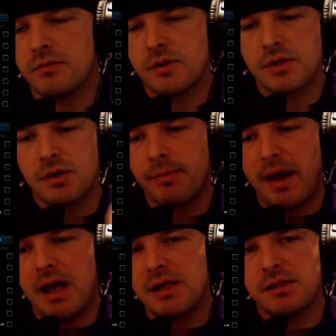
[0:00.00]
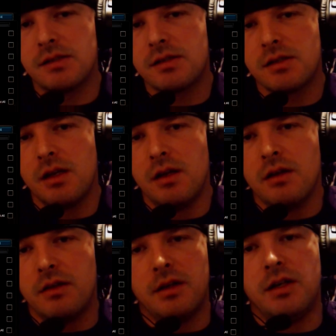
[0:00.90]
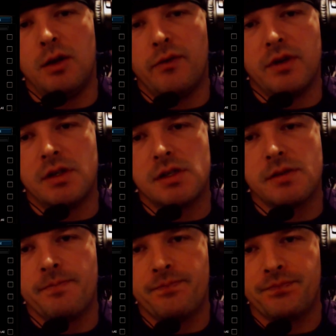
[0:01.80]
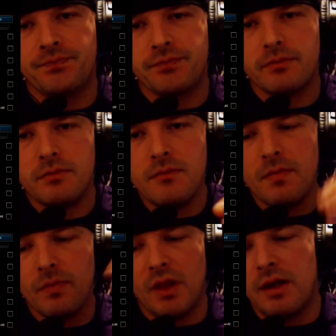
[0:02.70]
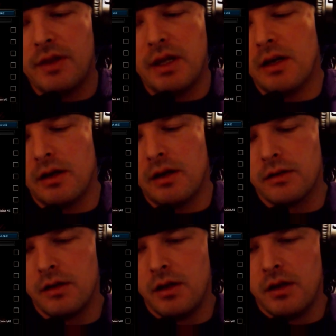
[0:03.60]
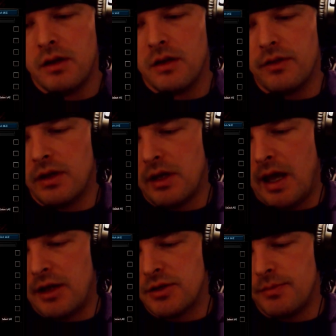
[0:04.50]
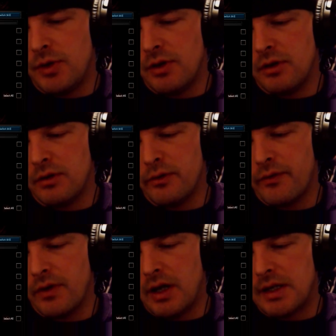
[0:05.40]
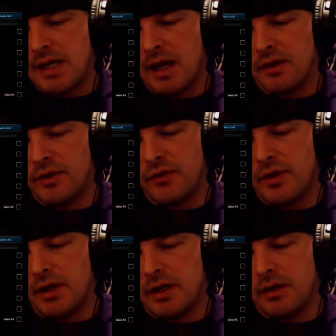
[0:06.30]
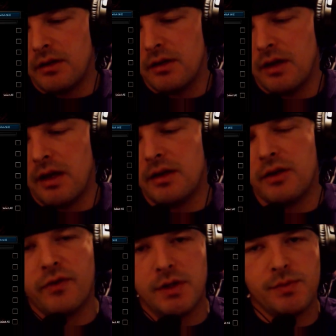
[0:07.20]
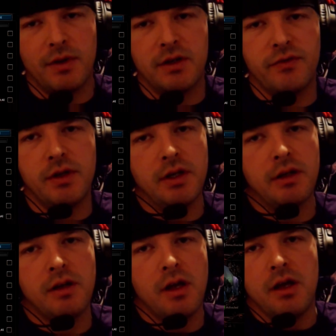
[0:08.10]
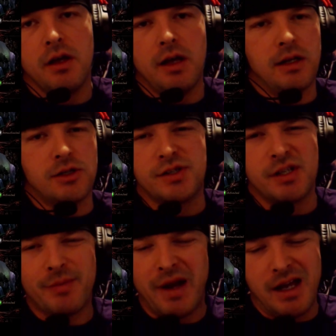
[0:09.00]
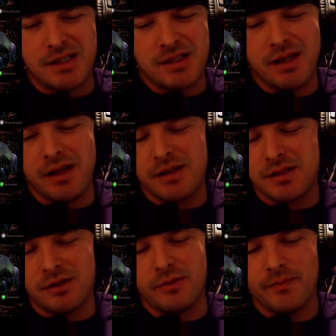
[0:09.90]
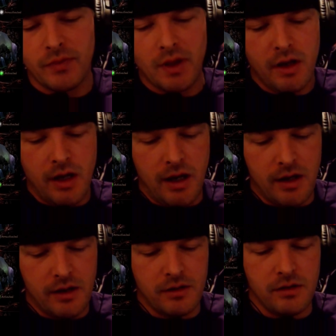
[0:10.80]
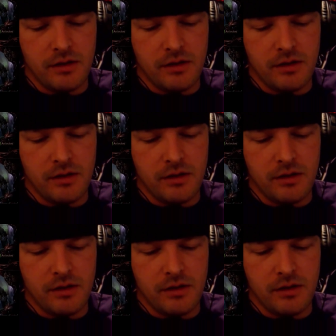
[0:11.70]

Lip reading: surpasses the defense, and the attribute of attack of defending and defense while defending, it just surpasses that. So I